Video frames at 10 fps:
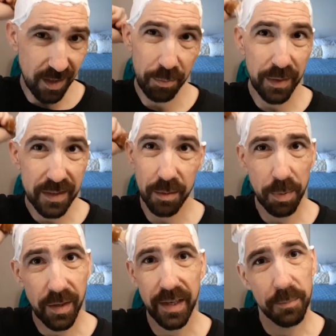that I picked up
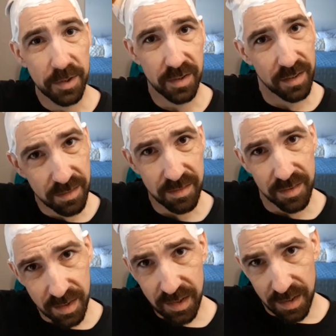on Amazon,
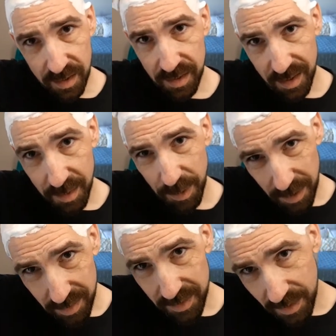and
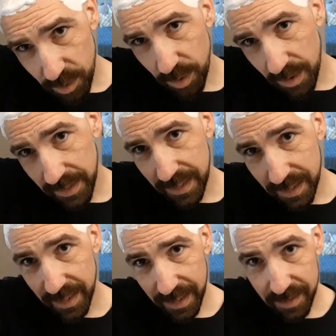I'll include a link to
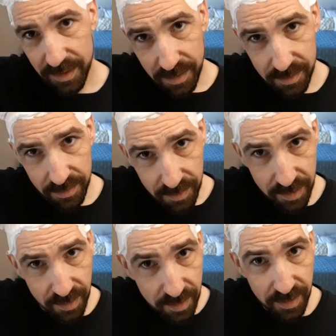that in
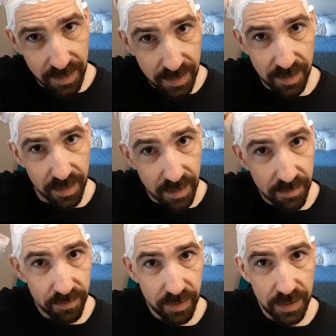the, in the
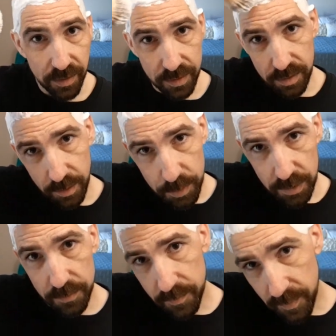video
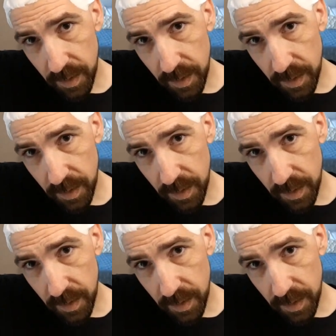description.